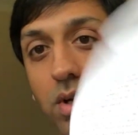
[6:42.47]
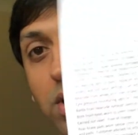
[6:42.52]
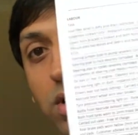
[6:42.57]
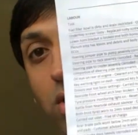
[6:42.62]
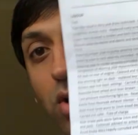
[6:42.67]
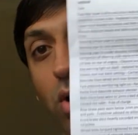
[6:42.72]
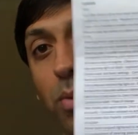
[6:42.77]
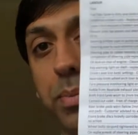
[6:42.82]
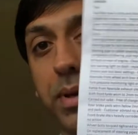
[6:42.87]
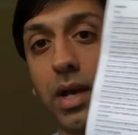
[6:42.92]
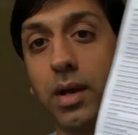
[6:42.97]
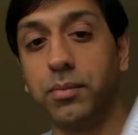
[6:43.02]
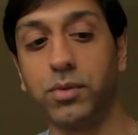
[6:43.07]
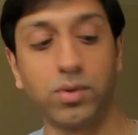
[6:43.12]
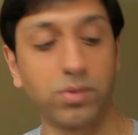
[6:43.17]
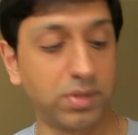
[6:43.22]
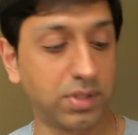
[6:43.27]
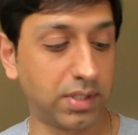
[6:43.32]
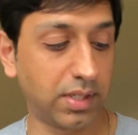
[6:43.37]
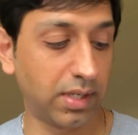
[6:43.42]
copy up, you'll
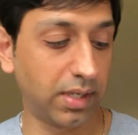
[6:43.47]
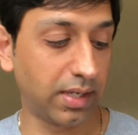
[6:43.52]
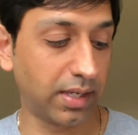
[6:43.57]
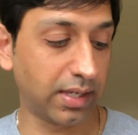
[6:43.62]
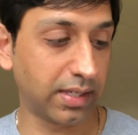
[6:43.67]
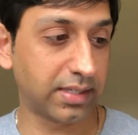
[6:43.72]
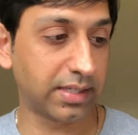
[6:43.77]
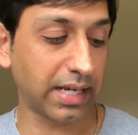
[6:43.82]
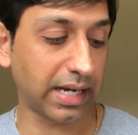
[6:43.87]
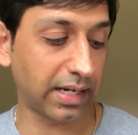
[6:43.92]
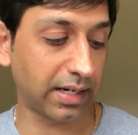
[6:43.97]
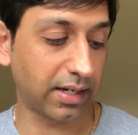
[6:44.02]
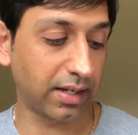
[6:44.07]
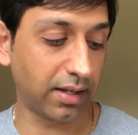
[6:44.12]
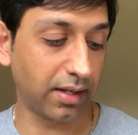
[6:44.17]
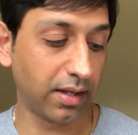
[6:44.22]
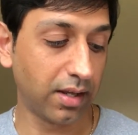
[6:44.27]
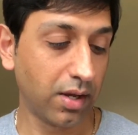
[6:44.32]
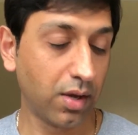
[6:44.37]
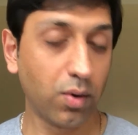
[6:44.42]
see
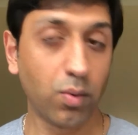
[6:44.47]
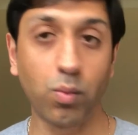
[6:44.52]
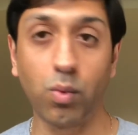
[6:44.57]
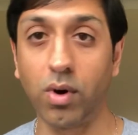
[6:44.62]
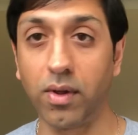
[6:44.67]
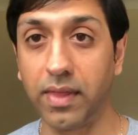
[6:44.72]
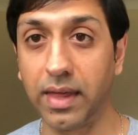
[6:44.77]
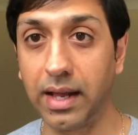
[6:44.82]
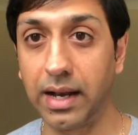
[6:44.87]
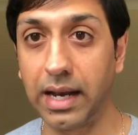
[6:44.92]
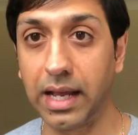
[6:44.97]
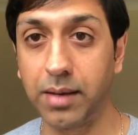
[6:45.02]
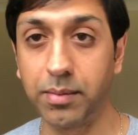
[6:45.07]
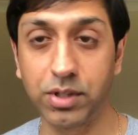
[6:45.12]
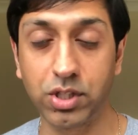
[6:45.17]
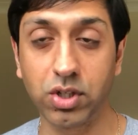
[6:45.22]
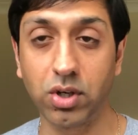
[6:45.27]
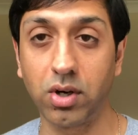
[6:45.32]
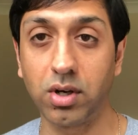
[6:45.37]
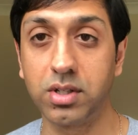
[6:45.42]
exactly what their labour
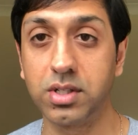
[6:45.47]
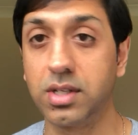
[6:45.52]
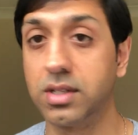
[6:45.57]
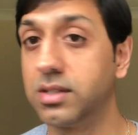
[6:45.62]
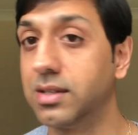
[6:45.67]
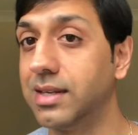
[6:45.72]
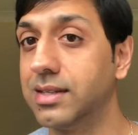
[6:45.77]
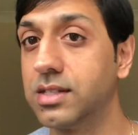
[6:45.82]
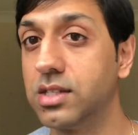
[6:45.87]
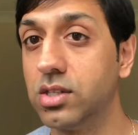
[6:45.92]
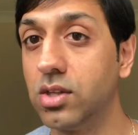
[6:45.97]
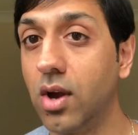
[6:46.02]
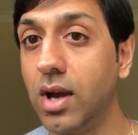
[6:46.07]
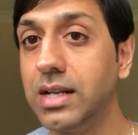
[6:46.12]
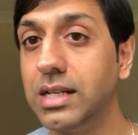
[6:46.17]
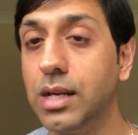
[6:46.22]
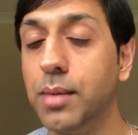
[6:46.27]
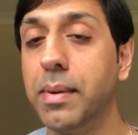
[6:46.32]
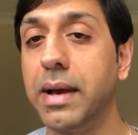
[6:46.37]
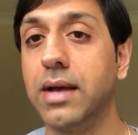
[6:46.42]
charge is. So that's
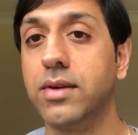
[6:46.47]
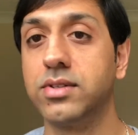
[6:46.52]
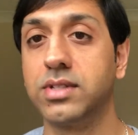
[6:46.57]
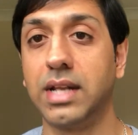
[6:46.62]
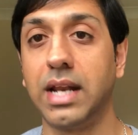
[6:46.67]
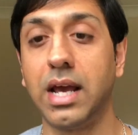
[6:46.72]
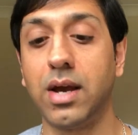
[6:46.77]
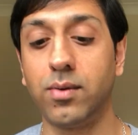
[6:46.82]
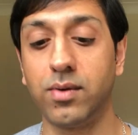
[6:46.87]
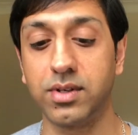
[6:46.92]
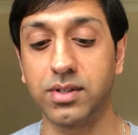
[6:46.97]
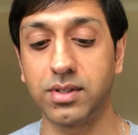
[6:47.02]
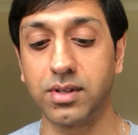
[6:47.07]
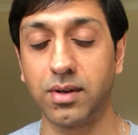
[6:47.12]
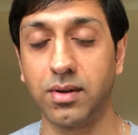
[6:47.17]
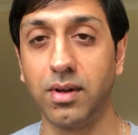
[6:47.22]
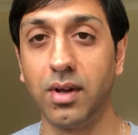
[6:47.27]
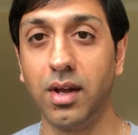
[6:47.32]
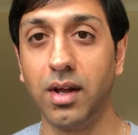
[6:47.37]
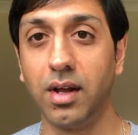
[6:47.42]
£90 an hour.
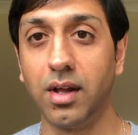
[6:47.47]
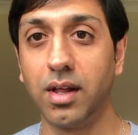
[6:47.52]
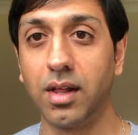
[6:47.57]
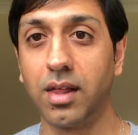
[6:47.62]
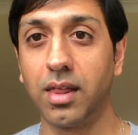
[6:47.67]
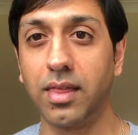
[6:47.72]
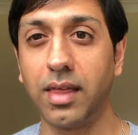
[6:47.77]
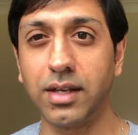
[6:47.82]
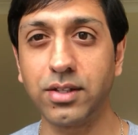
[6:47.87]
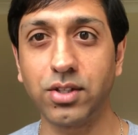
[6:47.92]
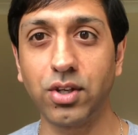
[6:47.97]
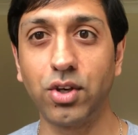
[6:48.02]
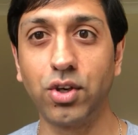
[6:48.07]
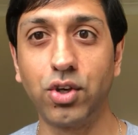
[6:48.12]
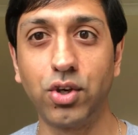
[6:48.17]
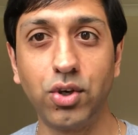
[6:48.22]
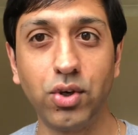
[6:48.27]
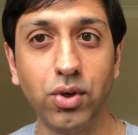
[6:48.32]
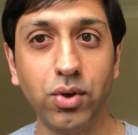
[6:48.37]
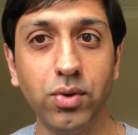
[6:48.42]
So that's a
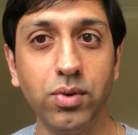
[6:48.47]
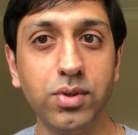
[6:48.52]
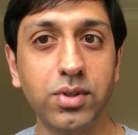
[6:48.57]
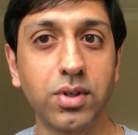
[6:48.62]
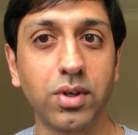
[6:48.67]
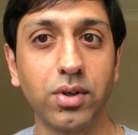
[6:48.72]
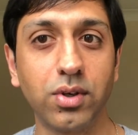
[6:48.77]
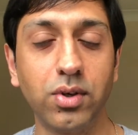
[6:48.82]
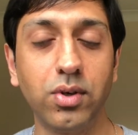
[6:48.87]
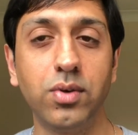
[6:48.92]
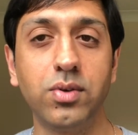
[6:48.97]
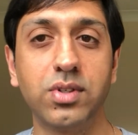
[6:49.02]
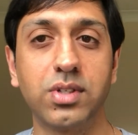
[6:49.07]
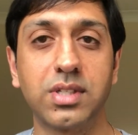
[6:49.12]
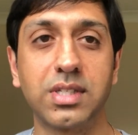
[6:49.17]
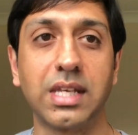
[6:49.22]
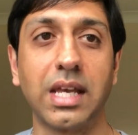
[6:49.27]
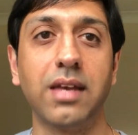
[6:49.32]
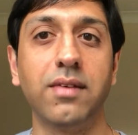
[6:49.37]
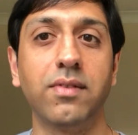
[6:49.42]
huge
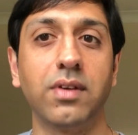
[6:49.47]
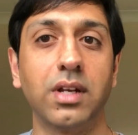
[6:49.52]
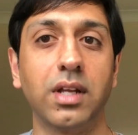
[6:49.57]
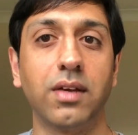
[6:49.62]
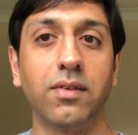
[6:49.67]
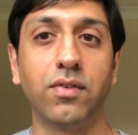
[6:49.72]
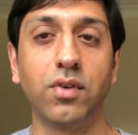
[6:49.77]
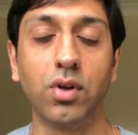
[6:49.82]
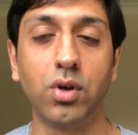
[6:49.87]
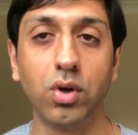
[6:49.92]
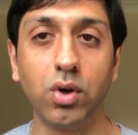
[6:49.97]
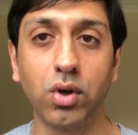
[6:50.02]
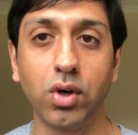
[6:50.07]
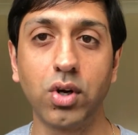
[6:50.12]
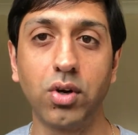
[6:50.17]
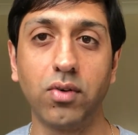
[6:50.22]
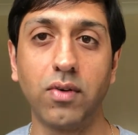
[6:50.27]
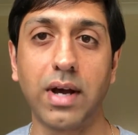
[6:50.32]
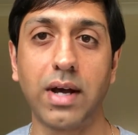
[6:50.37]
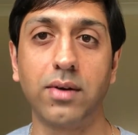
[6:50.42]
saving. If you
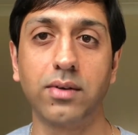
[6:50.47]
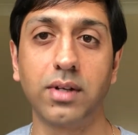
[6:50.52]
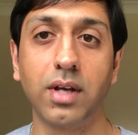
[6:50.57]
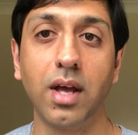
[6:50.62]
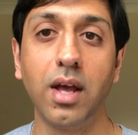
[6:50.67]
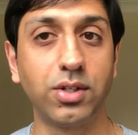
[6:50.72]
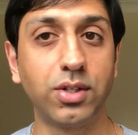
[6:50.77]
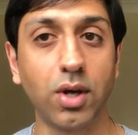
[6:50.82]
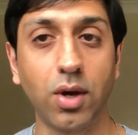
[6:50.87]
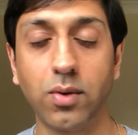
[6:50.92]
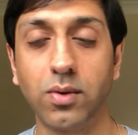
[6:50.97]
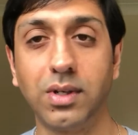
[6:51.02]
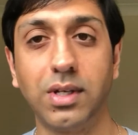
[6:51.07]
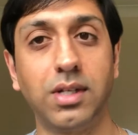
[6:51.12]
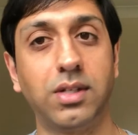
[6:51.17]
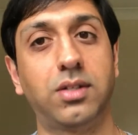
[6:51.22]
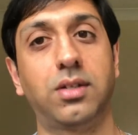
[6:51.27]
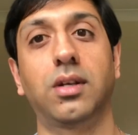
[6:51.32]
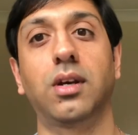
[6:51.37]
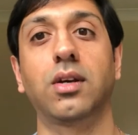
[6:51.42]
look around, you don't
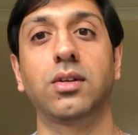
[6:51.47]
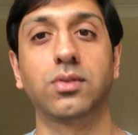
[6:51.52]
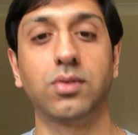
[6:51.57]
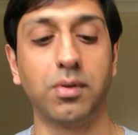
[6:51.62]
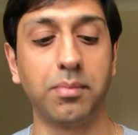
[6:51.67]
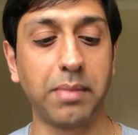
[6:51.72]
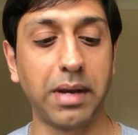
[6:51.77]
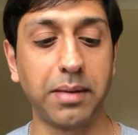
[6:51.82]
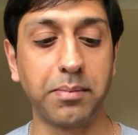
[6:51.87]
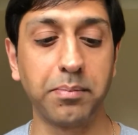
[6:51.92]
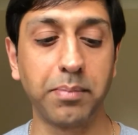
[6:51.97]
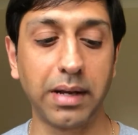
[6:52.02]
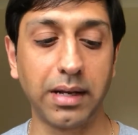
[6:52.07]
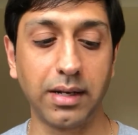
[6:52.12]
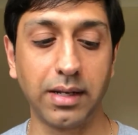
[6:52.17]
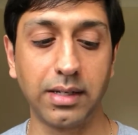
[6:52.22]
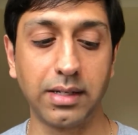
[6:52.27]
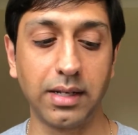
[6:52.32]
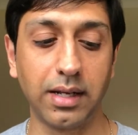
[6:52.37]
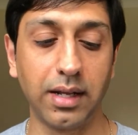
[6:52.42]
need to go to a main
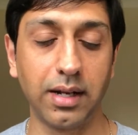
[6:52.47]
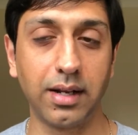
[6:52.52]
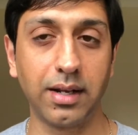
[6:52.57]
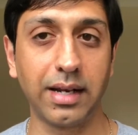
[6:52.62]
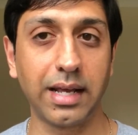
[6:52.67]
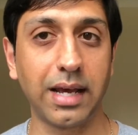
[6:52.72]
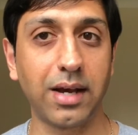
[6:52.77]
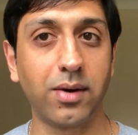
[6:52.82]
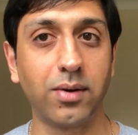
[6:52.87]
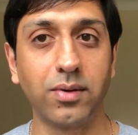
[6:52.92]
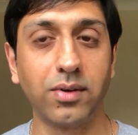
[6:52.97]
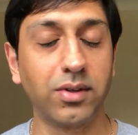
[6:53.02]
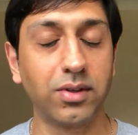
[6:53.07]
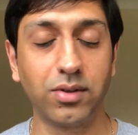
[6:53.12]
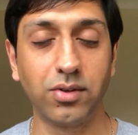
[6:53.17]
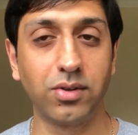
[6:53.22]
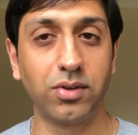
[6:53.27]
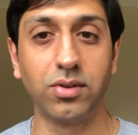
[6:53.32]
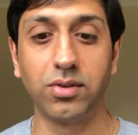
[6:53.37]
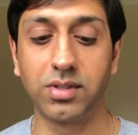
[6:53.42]
Bentley dealer now.
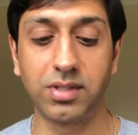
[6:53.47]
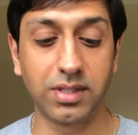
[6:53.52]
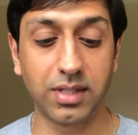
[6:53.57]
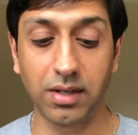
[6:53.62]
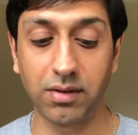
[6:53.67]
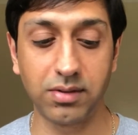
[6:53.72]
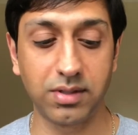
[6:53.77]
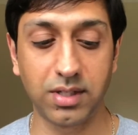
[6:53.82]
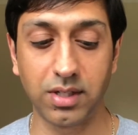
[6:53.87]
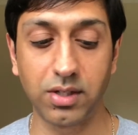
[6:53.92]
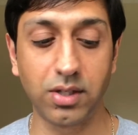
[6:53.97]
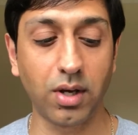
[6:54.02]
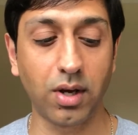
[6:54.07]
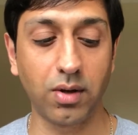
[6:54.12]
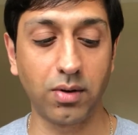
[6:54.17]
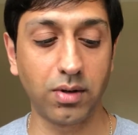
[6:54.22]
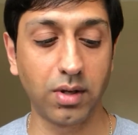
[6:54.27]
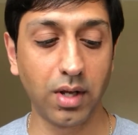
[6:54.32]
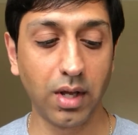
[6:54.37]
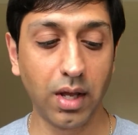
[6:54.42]
You seriously
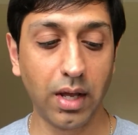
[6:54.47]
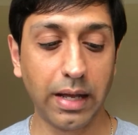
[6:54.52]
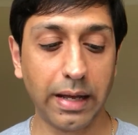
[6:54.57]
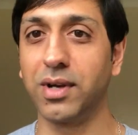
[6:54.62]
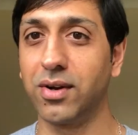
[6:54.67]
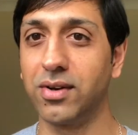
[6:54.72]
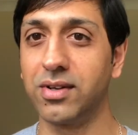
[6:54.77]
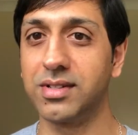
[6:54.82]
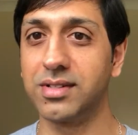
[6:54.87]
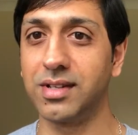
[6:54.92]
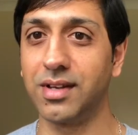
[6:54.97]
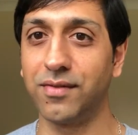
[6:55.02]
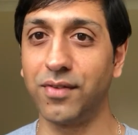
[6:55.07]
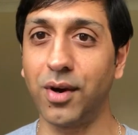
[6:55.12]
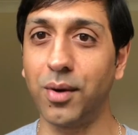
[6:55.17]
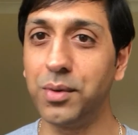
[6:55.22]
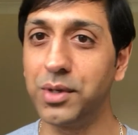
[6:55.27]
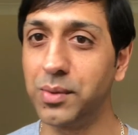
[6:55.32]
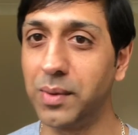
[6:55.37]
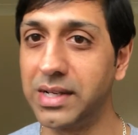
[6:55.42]
don't, because if I
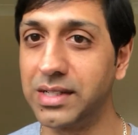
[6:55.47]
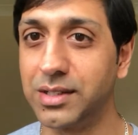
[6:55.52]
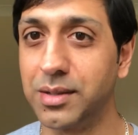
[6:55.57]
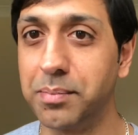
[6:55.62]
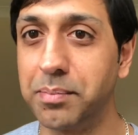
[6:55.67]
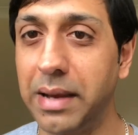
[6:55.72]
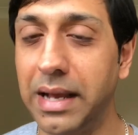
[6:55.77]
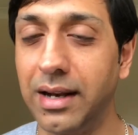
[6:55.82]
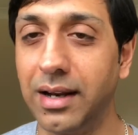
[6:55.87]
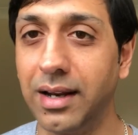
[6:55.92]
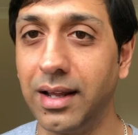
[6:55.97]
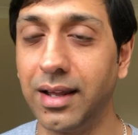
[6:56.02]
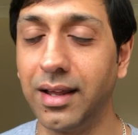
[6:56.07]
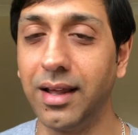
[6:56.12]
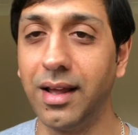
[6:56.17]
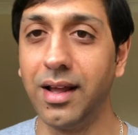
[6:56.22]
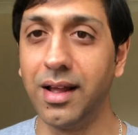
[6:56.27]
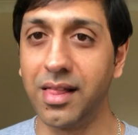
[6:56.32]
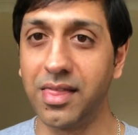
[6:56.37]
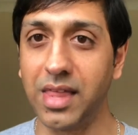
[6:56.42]
would have went to Bentley,
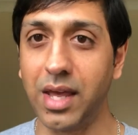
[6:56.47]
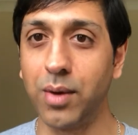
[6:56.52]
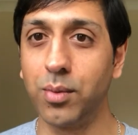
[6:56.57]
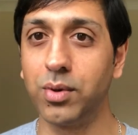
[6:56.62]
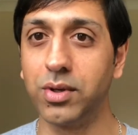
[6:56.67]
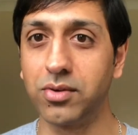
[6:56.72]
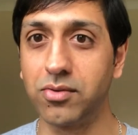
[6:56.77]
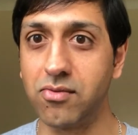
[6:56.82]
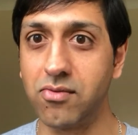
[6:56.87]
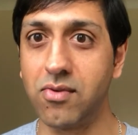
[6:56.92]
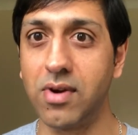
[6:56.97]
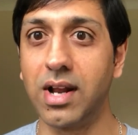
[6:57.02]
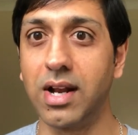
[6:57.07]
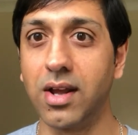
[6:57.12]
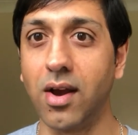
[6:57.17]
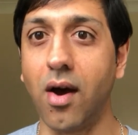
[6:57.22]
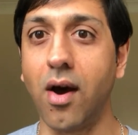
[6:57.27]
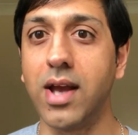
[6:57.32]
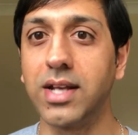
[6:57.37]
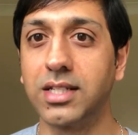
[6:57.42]
they would have really
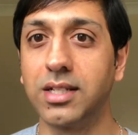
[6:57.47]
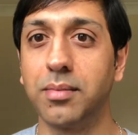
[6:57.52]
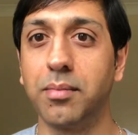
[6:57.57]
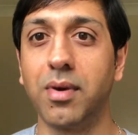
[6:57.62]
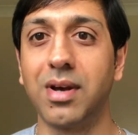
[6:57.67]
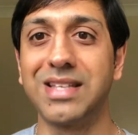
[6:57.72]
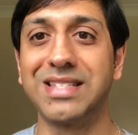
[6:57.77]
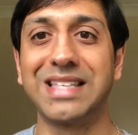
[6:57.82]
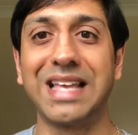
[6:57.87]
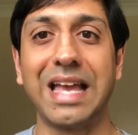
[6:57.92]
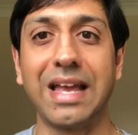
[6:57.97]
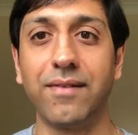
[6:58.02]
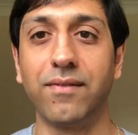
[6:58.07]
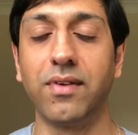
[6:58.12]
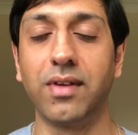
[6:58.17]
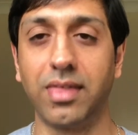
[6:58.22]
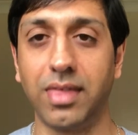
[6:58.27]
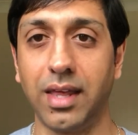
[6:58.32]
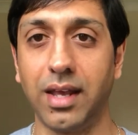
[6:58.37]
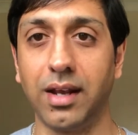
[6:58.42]
itemised
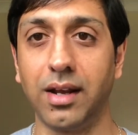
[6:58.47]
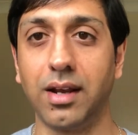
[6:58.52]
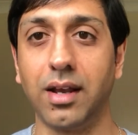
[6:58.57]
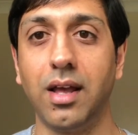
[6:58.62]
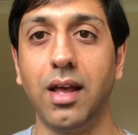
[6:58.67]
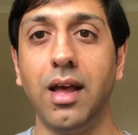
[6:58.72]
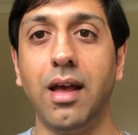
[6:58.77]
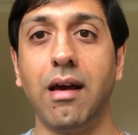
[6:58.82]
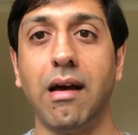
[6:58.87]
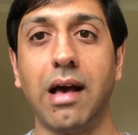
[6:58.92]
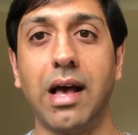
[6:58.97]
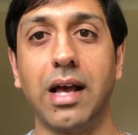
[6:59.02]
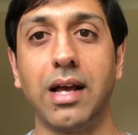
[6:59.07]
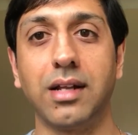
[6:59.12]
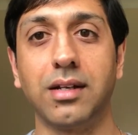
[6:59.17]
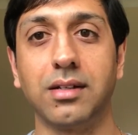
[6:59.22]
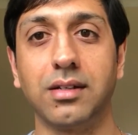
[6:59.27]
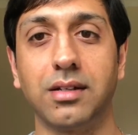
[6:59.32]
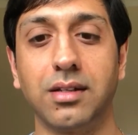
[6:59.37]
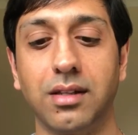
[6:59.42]
everything,
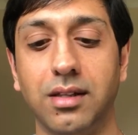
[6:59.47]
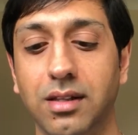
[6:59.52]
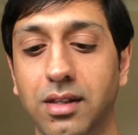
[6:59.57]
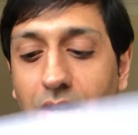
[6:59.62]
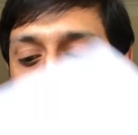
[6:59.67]
and the